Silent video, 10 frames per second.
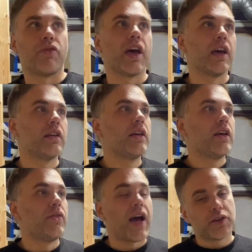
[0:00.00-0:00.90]
red.
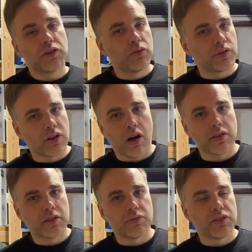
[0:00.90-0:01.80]
That shoe looks
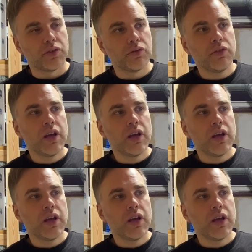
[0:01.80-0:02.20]
awesome too.